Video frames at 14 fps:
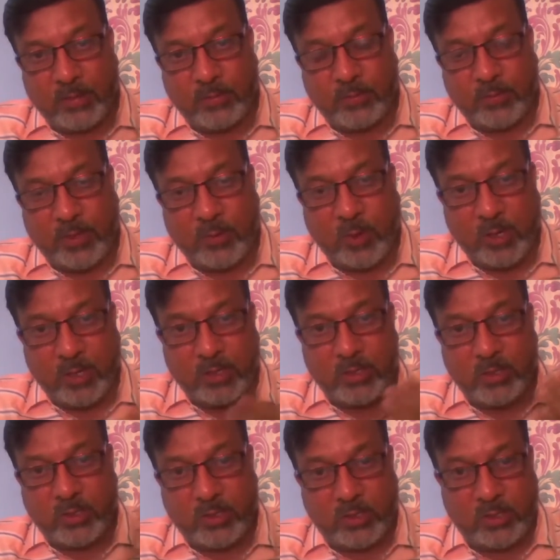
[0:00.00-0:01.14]
wanted
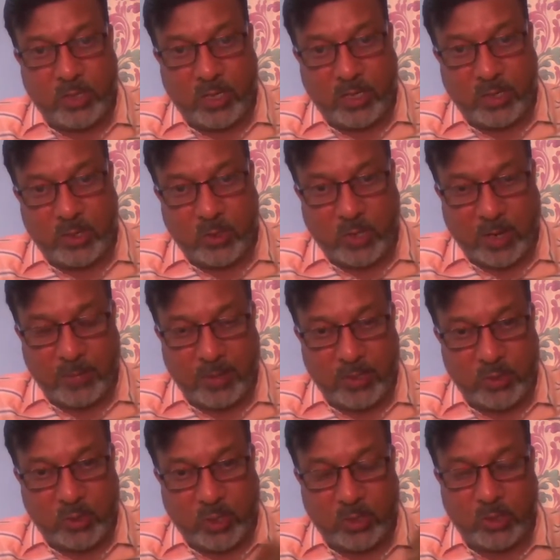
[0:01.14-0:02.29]
the children to come
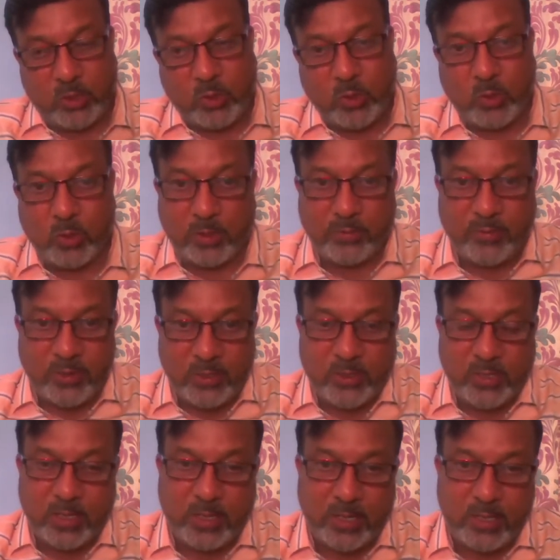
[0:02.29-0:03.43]
and join the school. The first
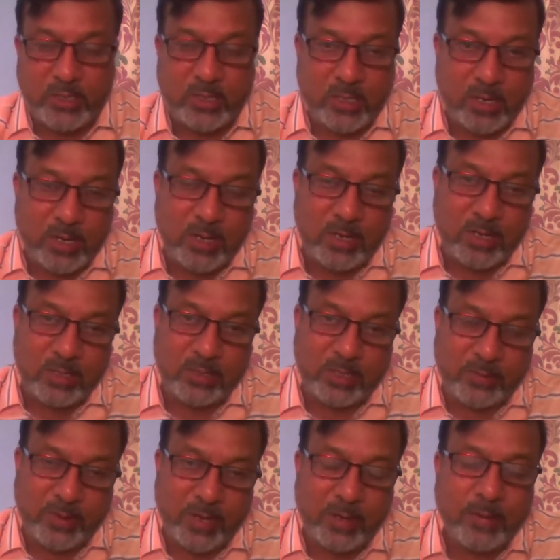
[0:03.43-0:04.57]
generation learners
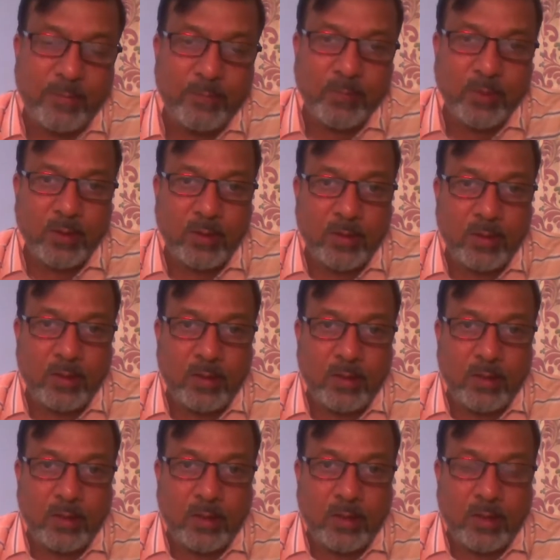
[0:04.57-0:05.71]
they were,
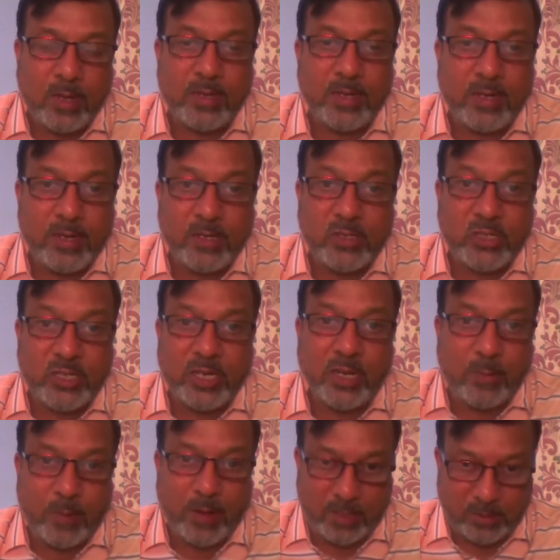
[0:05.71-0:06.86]
and they did
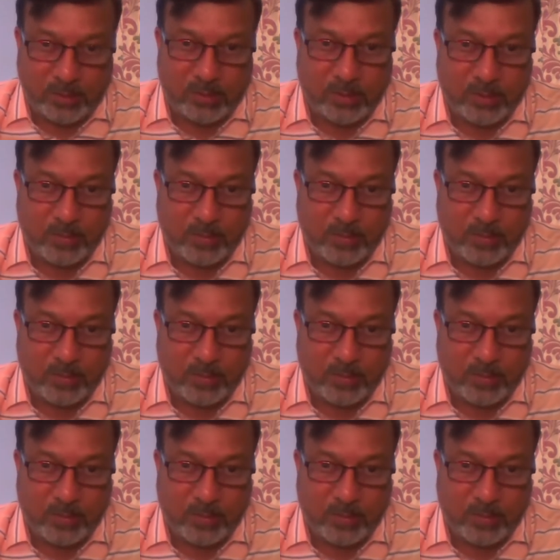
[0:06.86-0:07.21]
street plays,